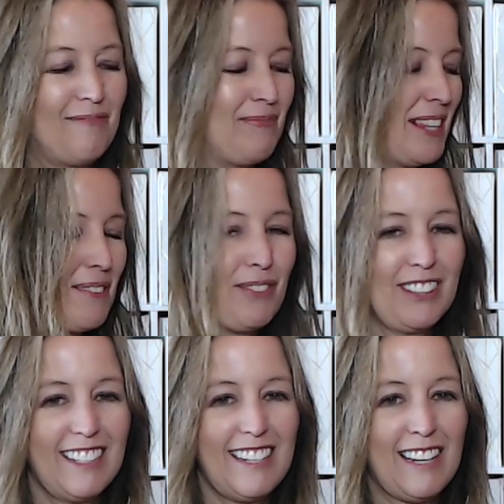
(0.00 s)
bit the
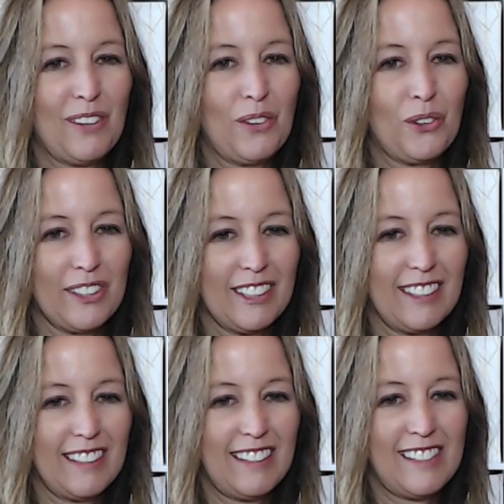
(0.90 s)
bullet and
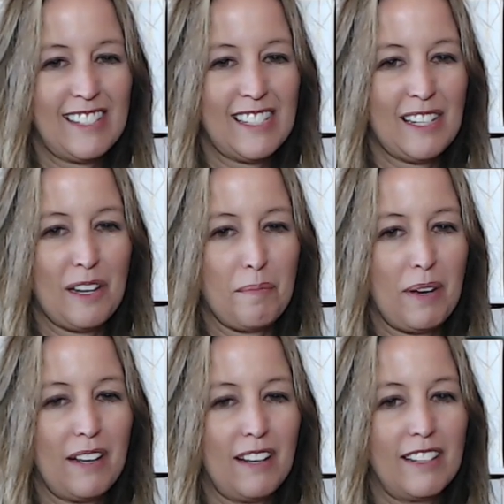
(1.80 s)
ordered some
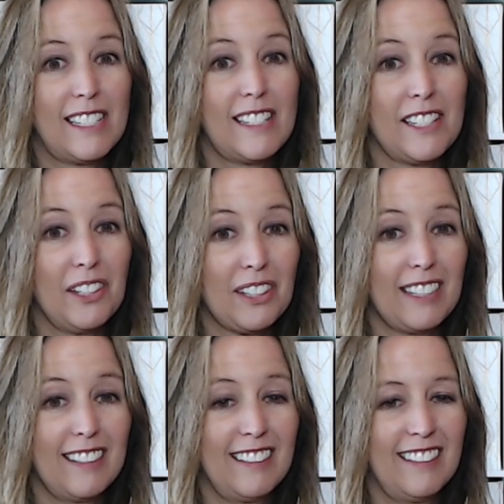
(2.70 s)

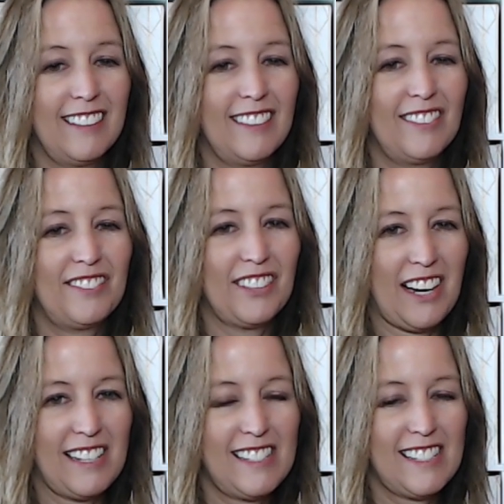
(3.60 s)
silk
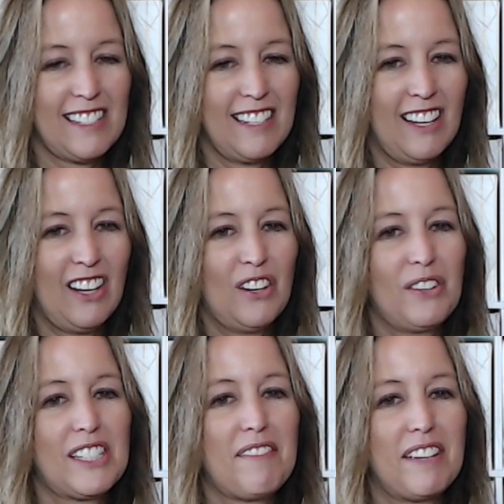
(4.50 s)
floss,
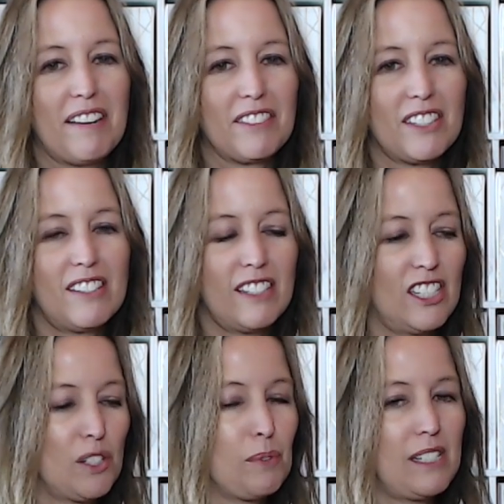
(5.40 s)
which I've never
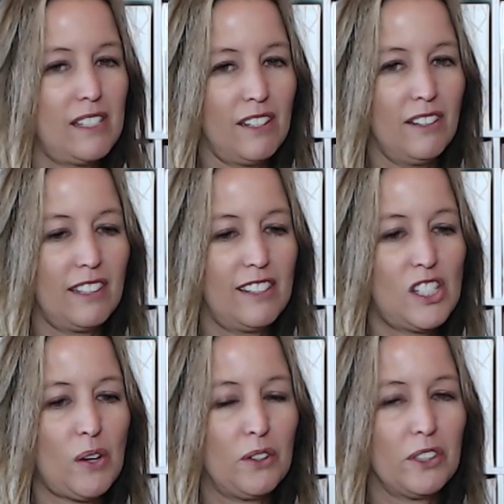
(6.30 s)
stitched with silk.
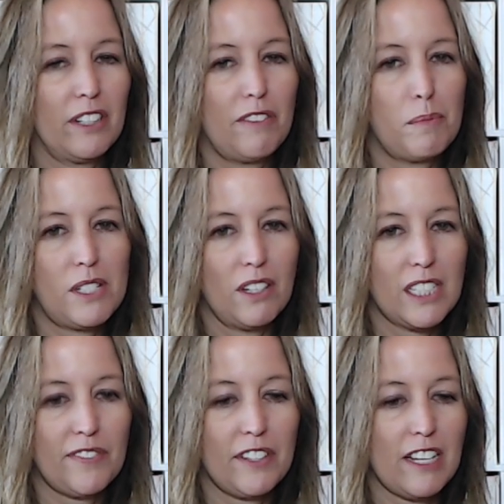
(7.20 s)
So I ordered from
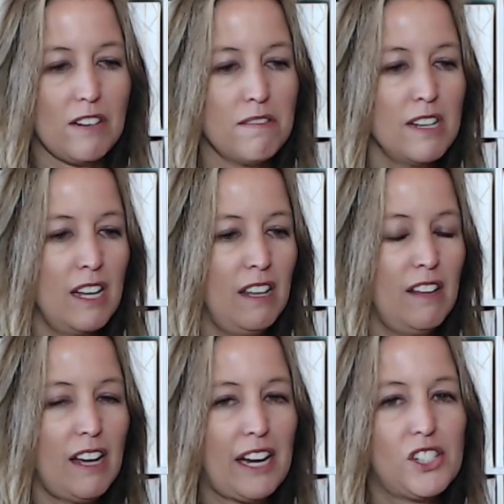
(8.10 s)
Silks For You.
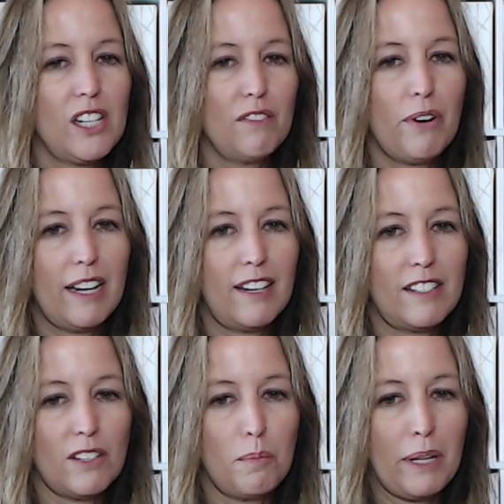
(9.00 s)
I should have waited
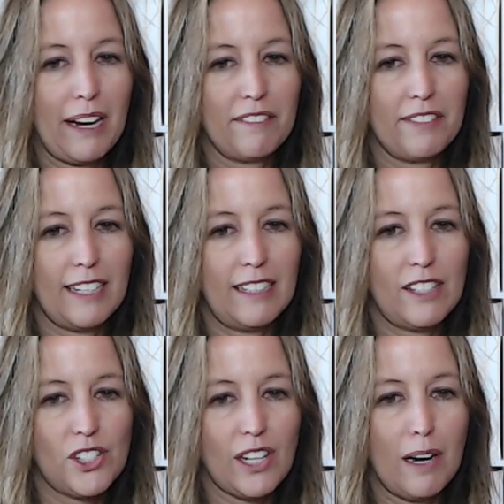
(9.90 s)
until Black Friday to
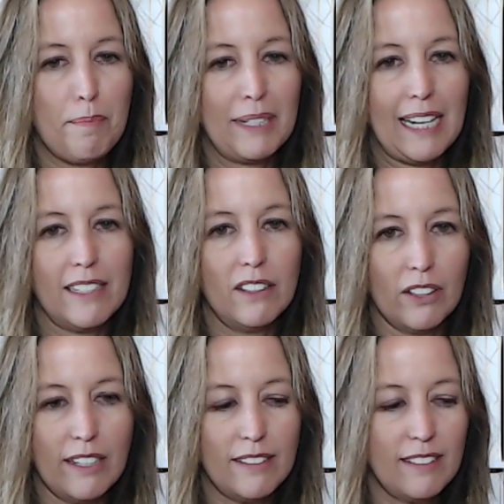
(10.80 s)
shop, but I did
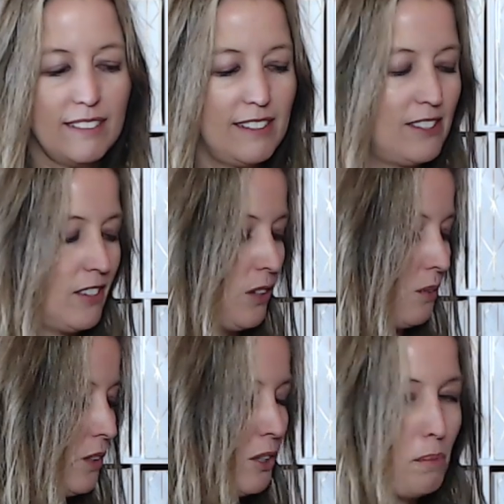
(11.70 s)
not.
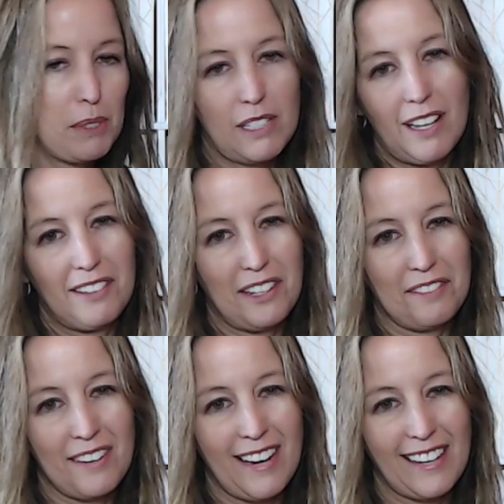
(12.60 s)
So oops, I'll know
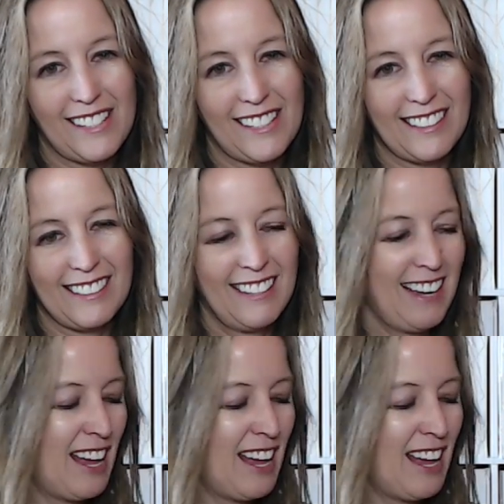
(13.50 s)
for next year.